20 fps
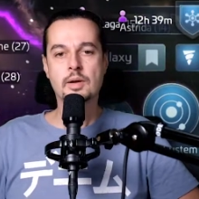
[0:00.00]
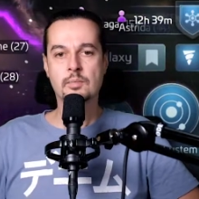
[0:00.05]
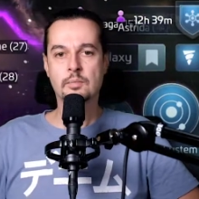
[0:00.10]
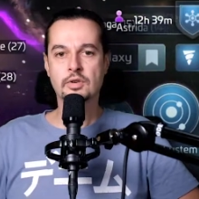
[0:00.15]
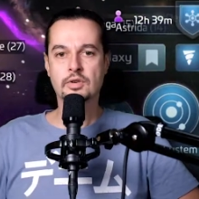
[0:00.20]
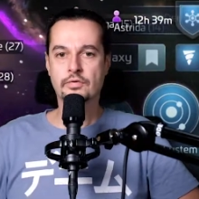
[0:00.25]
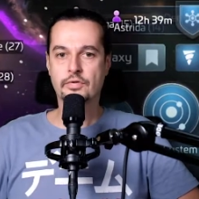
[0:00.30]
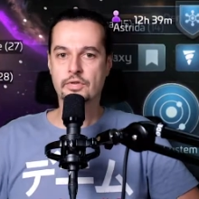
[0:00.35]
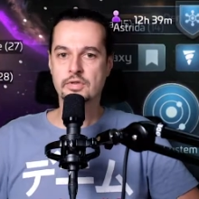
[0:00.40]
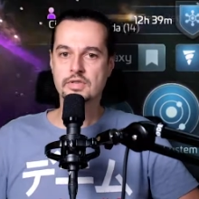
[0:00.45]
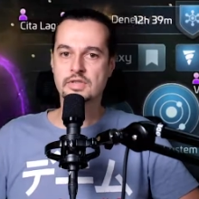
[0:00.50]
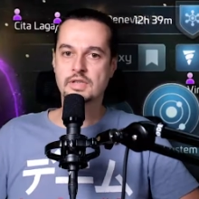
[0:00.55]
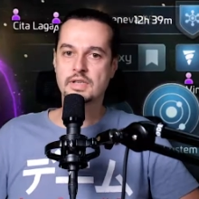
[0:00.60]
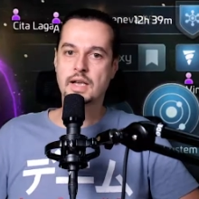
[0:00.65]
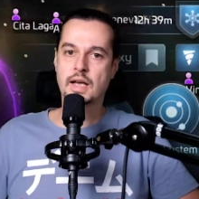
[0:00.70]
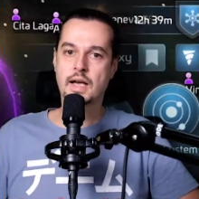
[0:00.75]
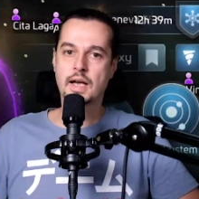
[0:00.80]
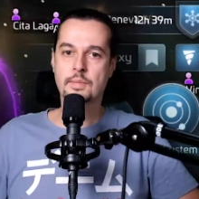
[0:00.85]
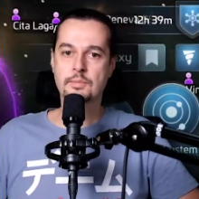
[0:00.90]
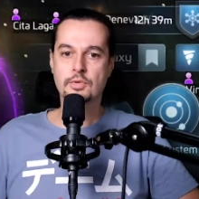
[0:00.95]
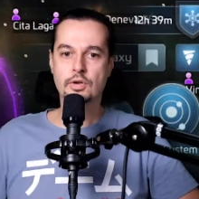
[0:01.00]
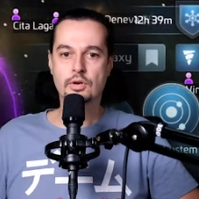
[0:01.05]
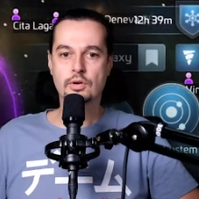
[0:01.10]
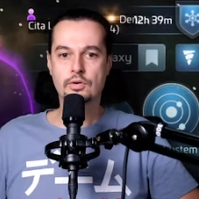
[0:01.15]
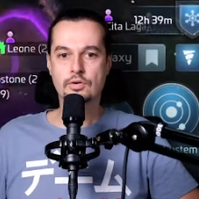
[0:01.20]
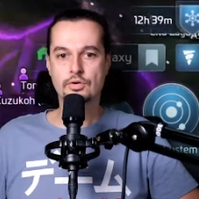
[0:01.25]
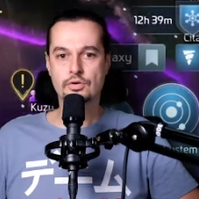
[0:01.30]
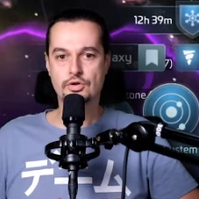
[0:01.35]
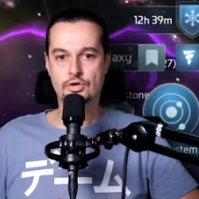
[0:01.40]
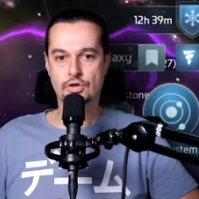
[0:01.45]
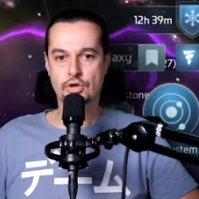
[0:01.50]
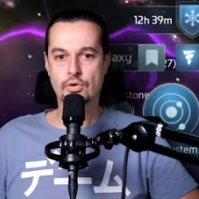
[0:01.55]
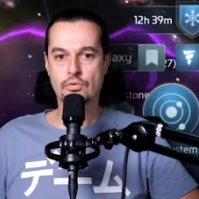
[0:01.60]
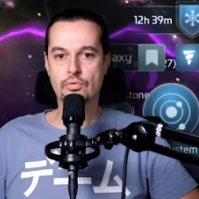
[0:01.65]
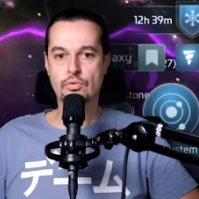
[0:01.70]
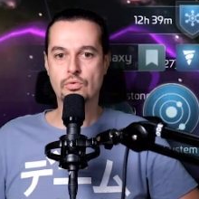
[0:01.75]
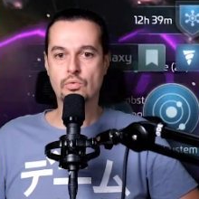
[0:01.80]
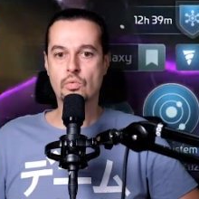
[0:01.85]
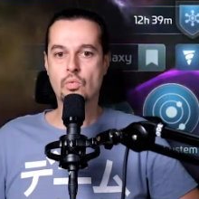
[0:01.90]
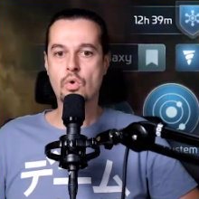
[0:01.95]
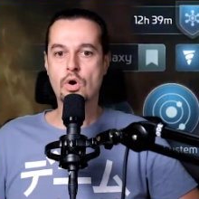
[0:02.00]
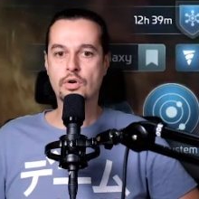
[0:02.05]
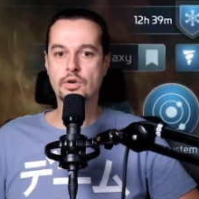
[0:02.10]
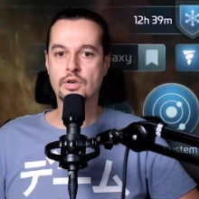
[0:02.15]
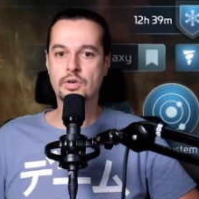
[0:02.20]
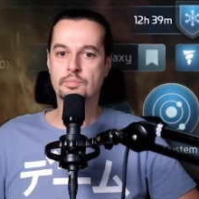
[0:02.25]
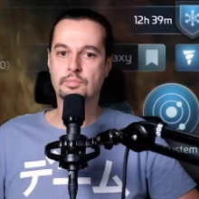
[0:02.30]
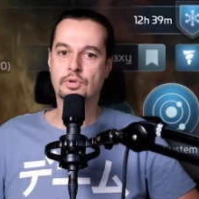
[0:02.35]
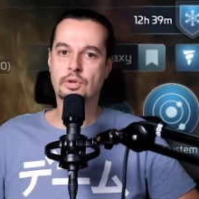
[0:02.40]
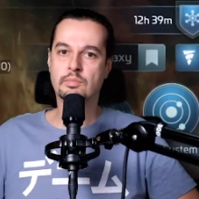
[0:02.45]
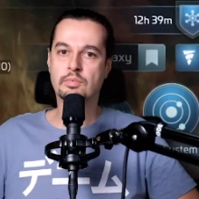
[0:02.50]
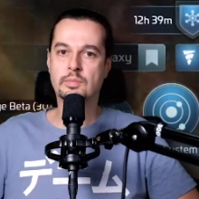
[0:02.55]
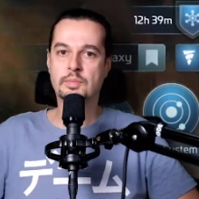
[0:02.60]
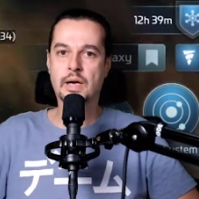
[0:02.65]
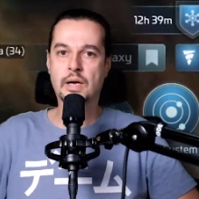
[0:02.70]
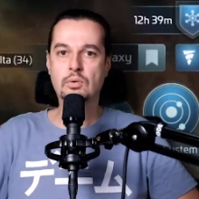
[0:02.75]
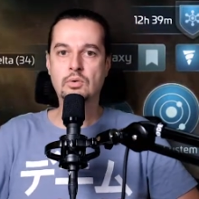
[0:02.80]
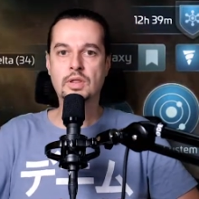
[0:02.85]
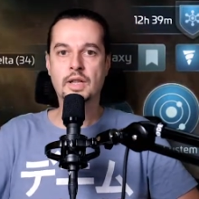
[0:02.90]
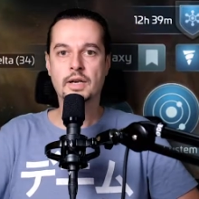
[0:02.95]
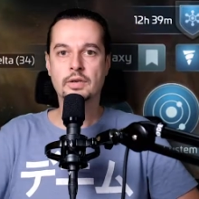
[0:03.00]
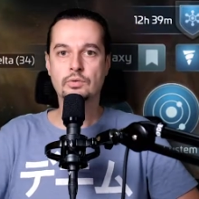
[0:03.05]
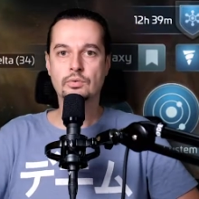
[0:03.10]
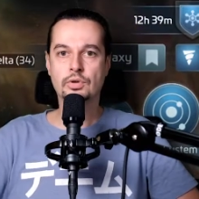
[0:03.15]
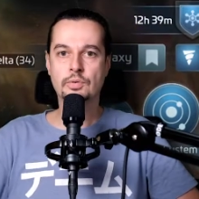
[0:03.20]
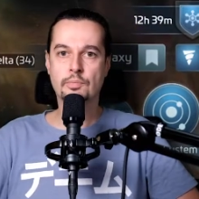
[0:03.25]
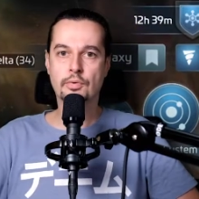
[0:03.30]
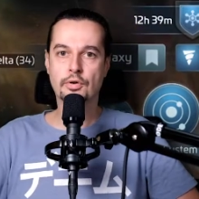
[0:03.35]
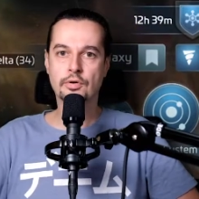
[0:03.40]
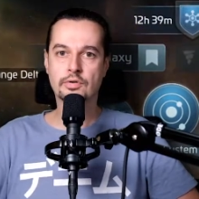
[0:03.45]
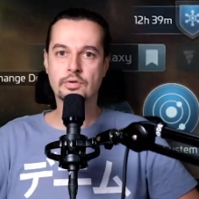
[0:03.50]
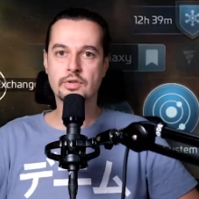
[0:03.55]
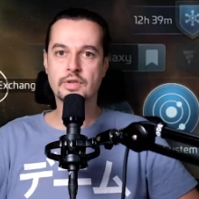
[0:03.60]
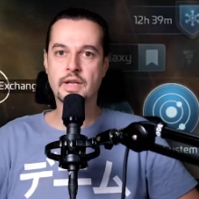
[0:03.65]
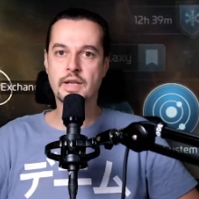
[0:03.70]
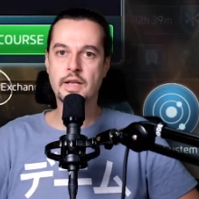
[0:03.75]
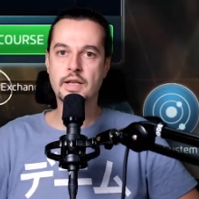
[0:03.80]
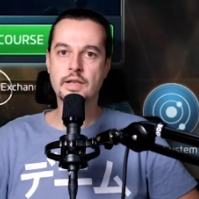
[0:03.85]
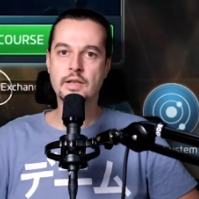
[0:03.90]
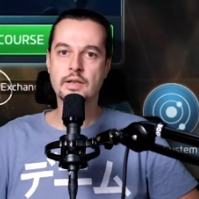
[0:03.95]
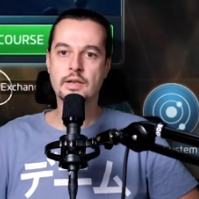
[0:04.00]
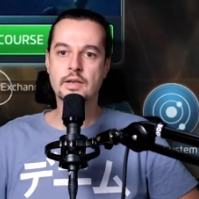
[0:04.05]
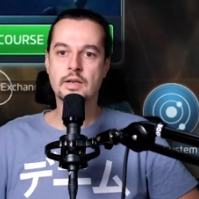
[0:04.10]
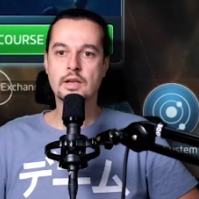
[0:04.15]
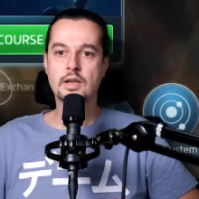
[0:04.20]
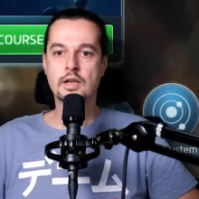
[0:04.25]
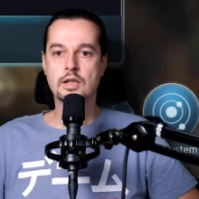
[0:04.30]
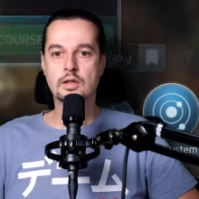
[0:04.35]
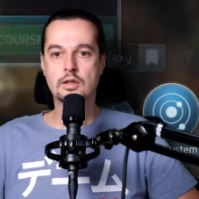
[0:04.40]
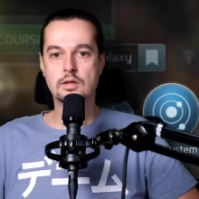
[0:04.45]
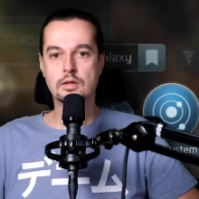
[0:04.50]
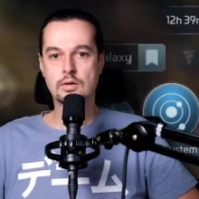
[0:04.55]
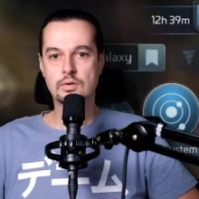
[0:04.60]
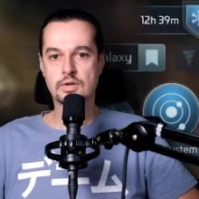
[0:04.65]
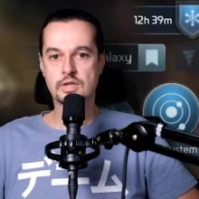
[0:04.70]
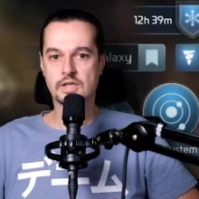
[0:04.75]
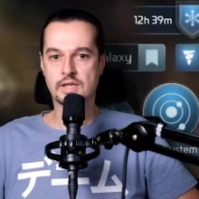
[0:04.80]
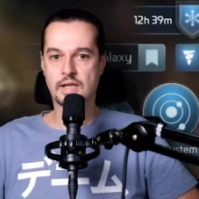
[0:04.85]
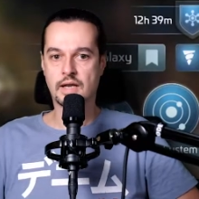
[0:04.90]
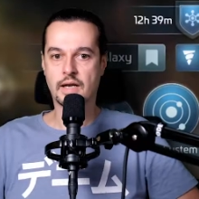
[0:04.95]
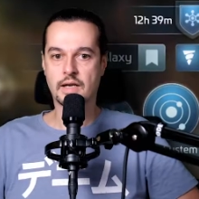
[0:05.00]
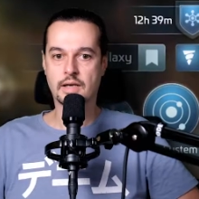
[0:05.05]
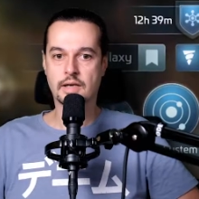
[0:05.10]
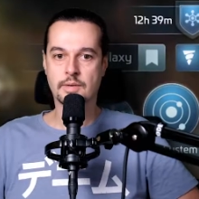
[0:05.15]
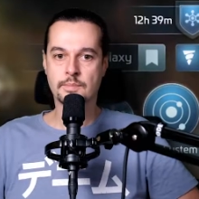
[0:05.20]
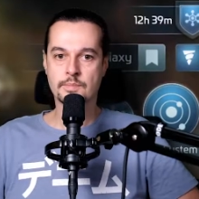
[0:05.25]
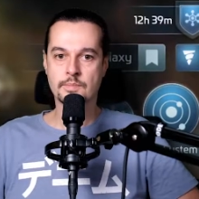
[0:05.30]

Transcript: but firstly I'm gonna show you what the problem I would like to report today looks like.